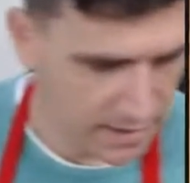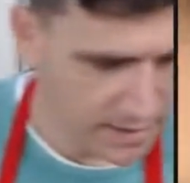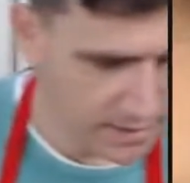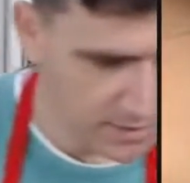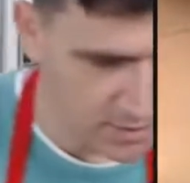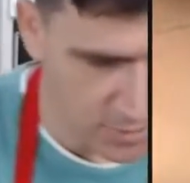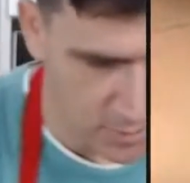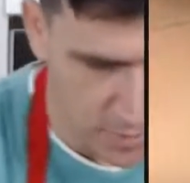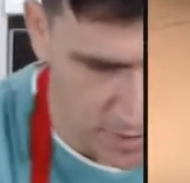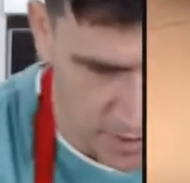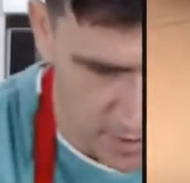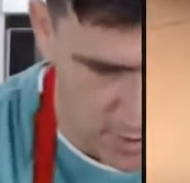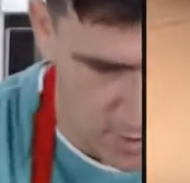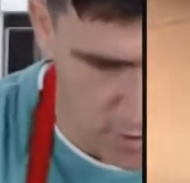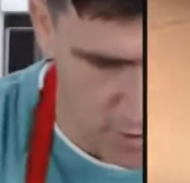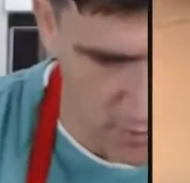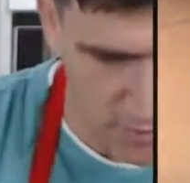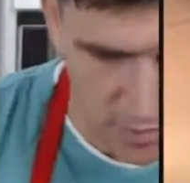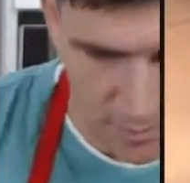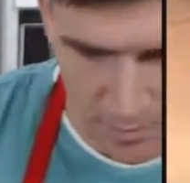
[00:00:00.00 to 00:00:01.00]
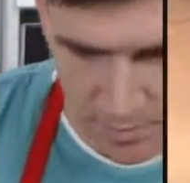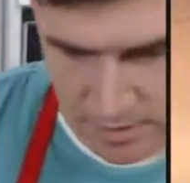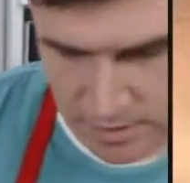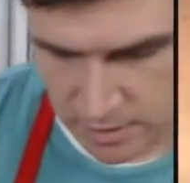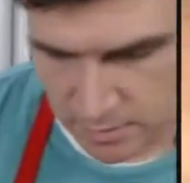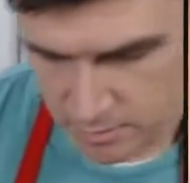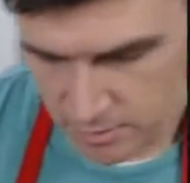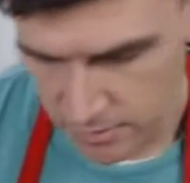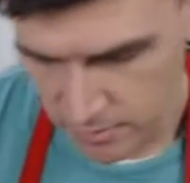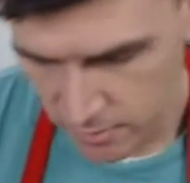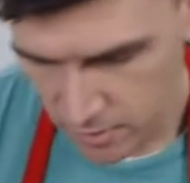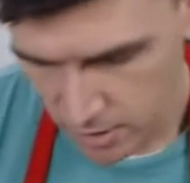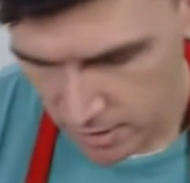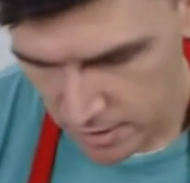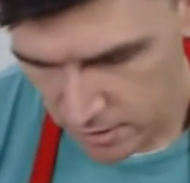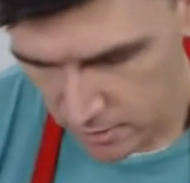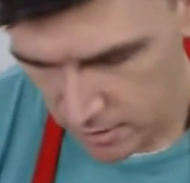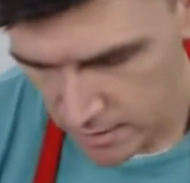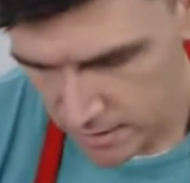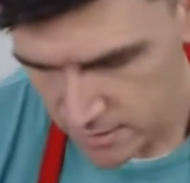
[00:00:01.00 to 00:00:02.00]
So we're going to serve up a little bit of cauli
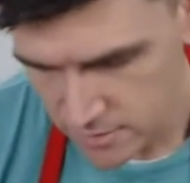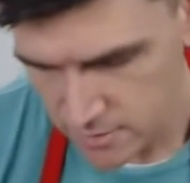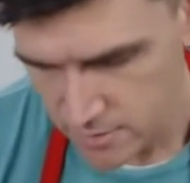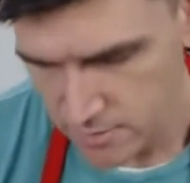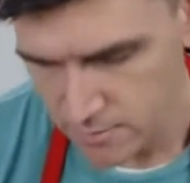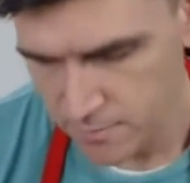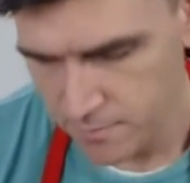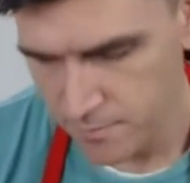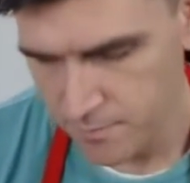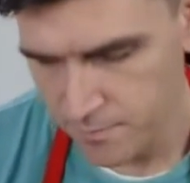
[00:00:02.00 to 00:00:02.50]
rice.